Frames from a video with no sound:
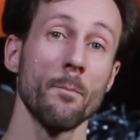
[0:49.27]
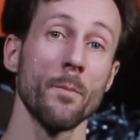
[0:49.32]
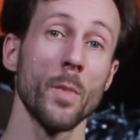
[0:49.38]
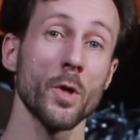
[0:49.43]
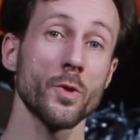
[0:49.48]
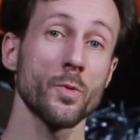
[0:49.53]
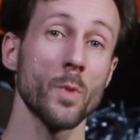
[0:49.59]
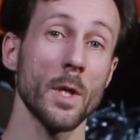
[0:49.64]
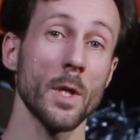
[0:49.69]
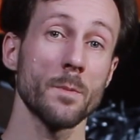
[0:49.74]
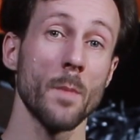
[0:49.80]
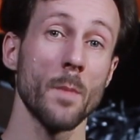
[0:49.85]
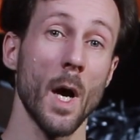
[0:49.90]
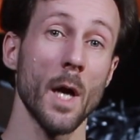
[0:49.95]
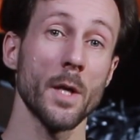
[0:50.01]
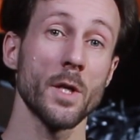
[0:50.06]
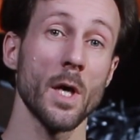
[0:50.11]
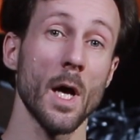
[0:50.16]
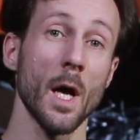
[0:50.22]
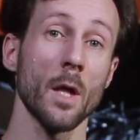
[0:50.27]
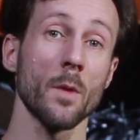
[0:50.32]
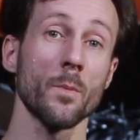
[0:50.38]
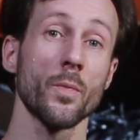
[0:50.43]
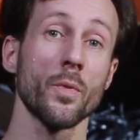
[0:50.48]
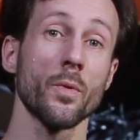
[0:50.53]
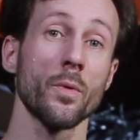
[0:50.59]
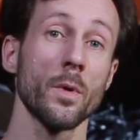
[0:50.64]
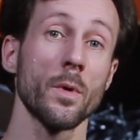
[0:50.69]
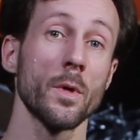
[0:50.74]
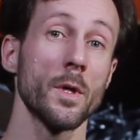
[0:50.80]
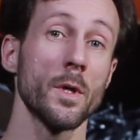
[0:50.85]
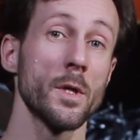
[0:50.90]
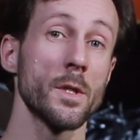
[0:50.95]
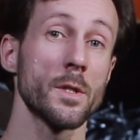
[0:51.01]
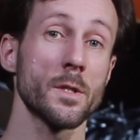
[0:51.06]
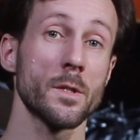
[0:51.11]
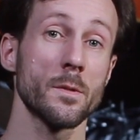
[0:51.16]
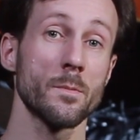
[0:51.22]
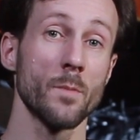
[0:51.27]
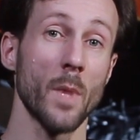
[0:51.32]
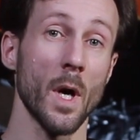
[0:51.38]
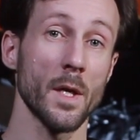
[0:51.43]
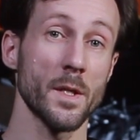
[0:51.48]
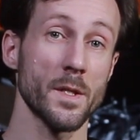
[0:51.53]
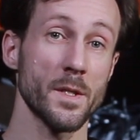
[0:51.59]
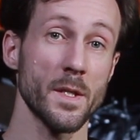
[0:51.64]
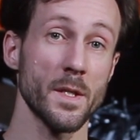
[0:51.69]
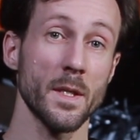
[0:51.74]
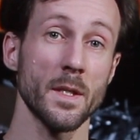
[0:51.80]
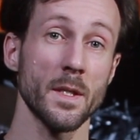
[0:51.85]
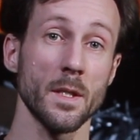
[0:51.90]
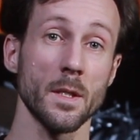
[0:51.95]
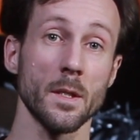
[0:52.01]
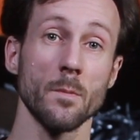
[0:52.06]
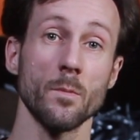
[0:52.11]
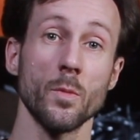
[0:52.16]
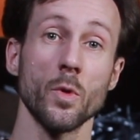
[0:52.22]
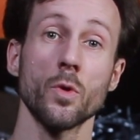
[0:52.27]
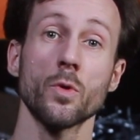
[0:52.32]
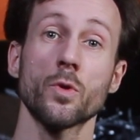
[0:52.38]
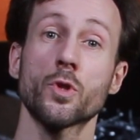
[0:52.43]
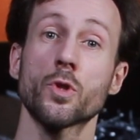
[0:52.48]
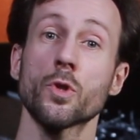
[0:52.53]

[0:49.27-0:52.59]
But what might help is by setting the mood,